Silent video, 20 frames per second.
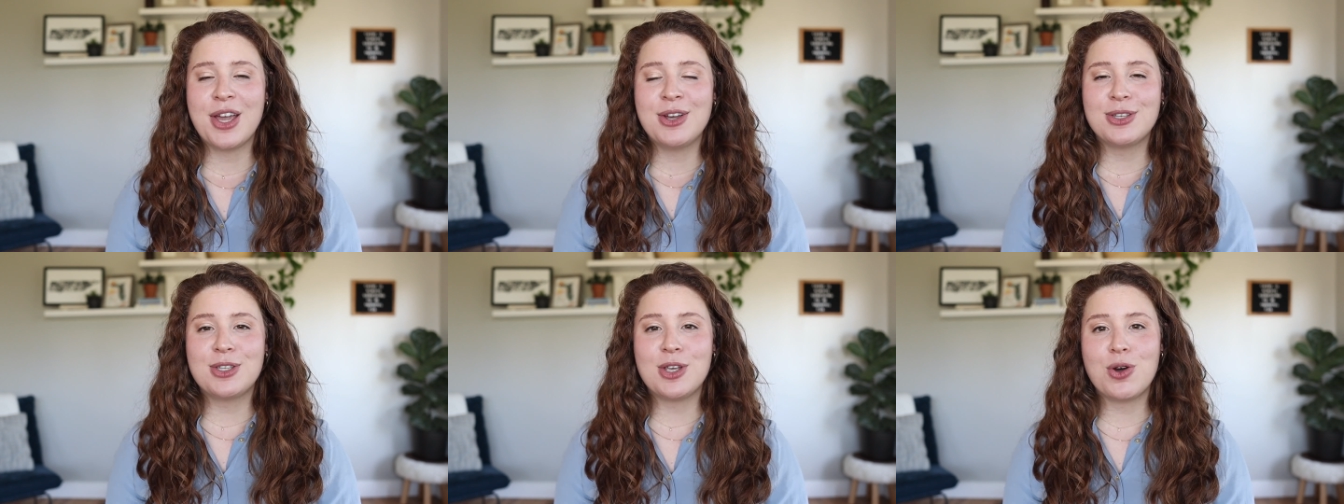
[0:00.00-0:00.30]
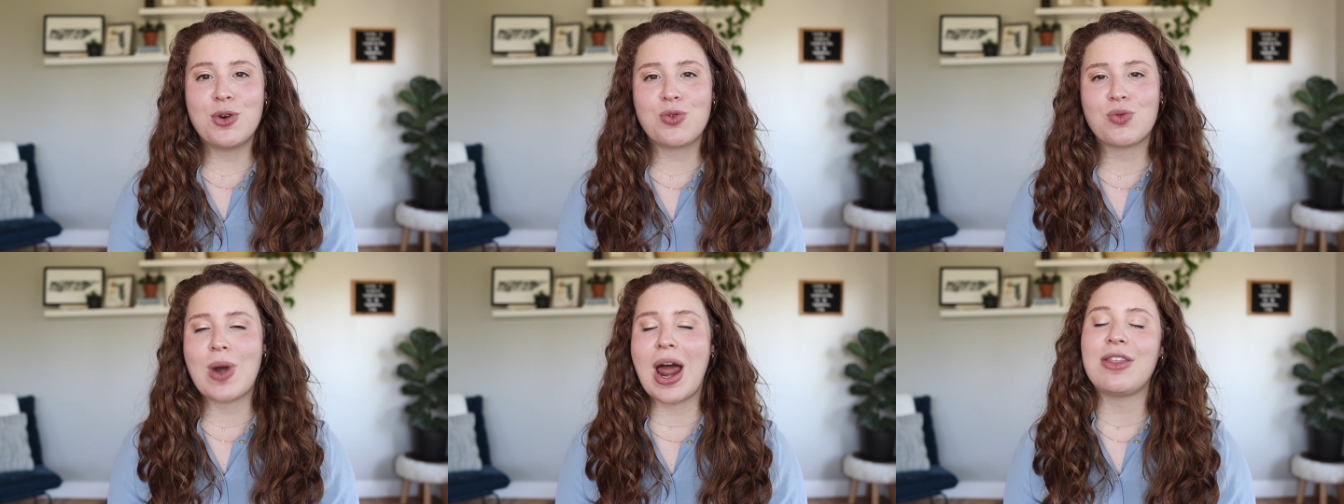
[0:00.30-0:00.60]

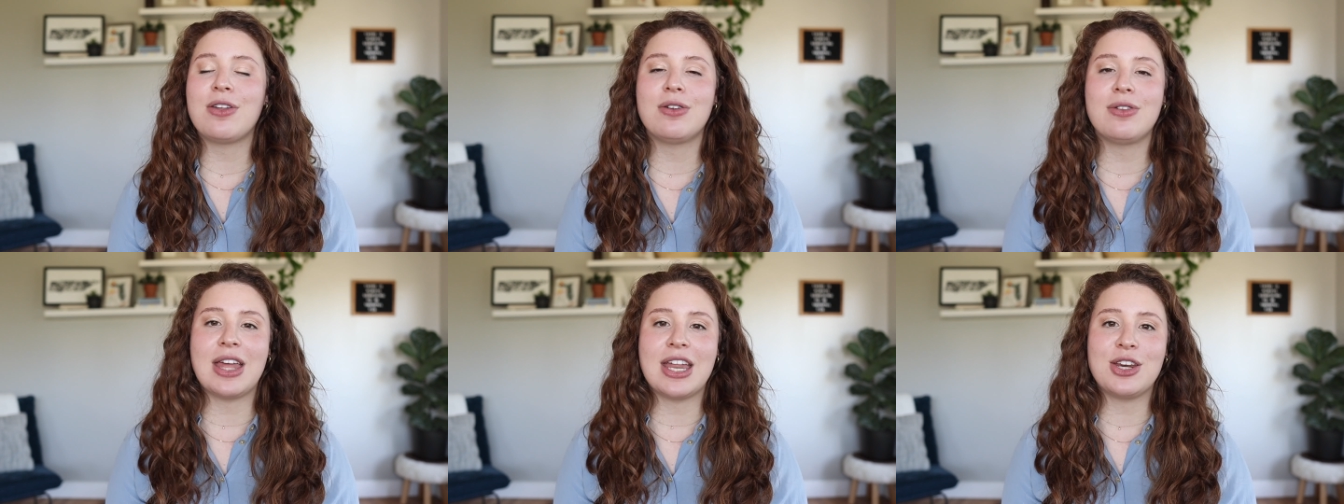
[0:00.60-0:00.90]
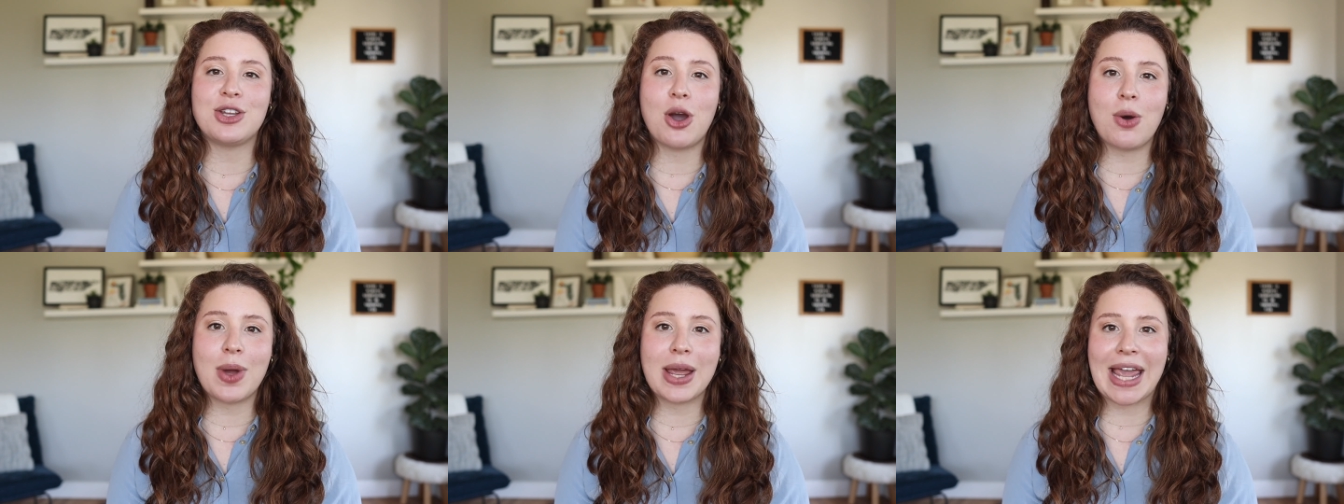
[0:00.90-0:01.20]
So rather
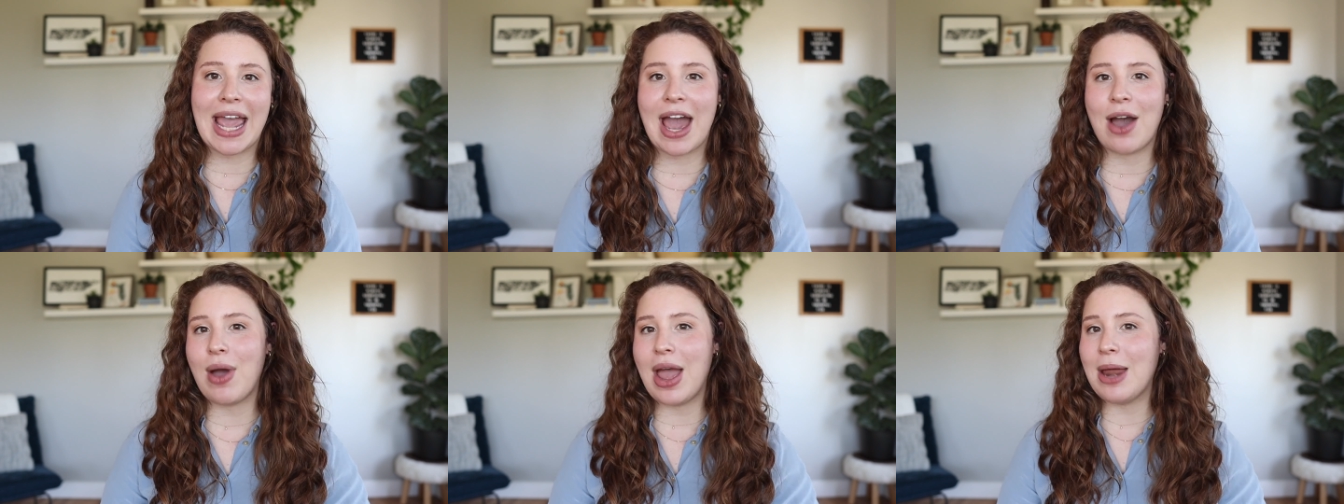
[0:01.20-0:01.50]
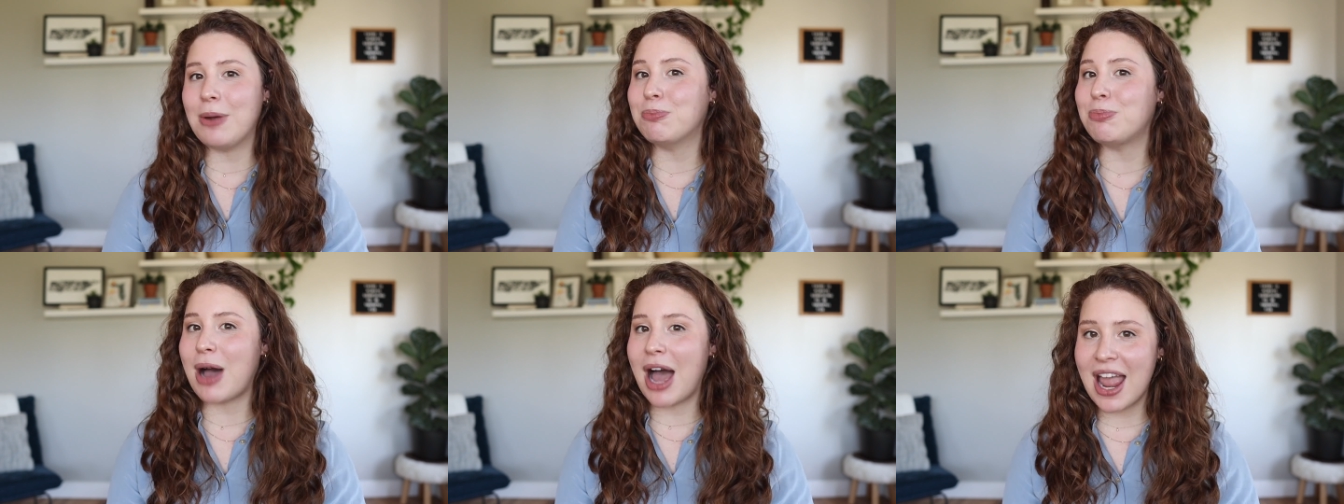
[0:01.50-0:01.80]
than going out
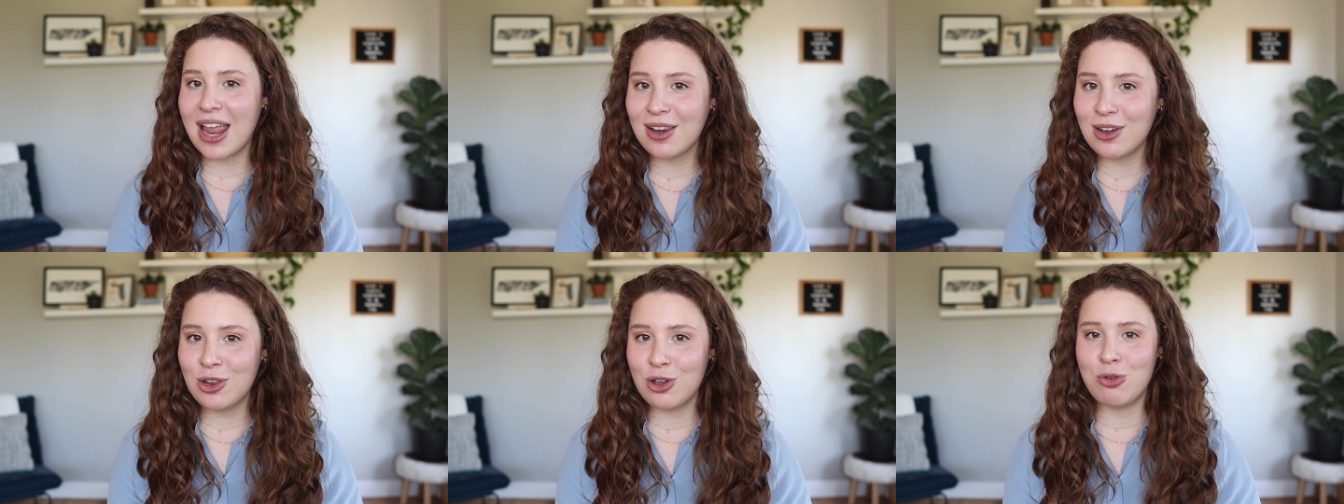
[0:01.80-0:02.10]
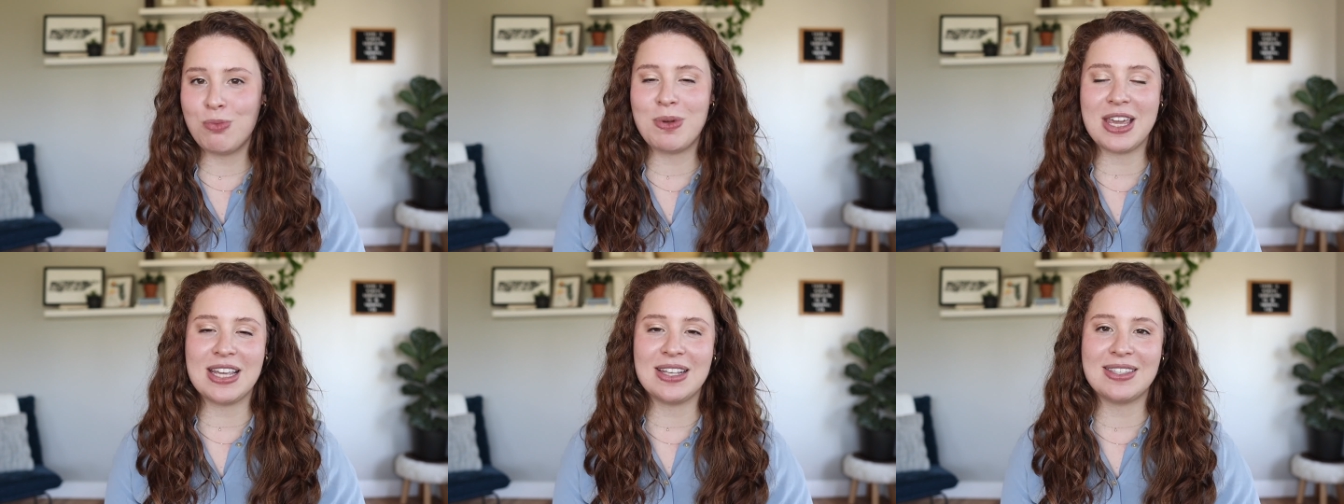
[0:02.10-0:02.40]
and buying
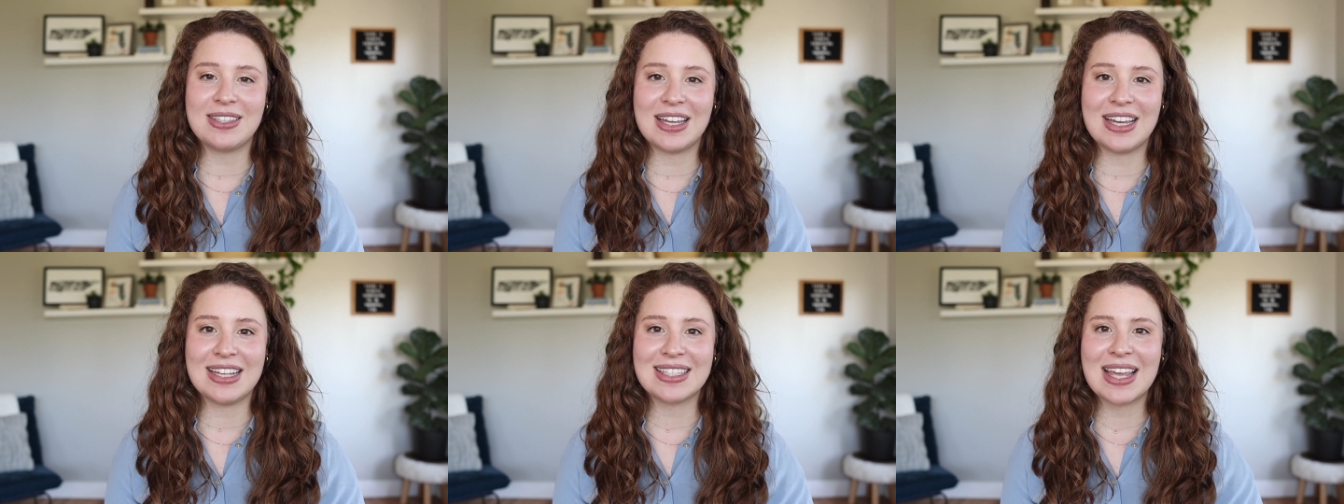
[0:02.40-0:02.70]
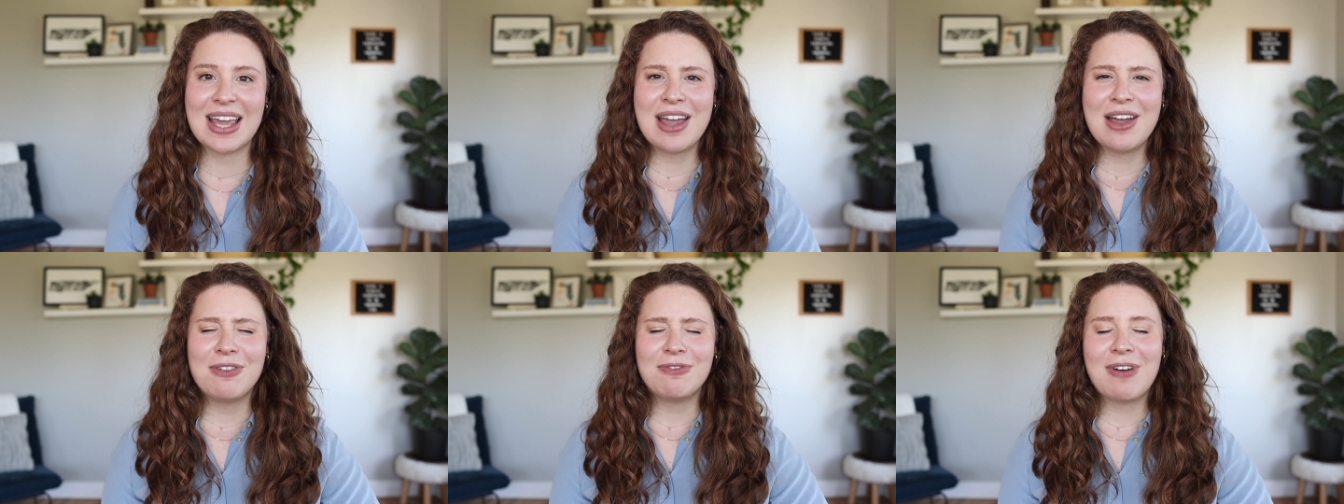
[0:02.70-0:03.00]
new pieces,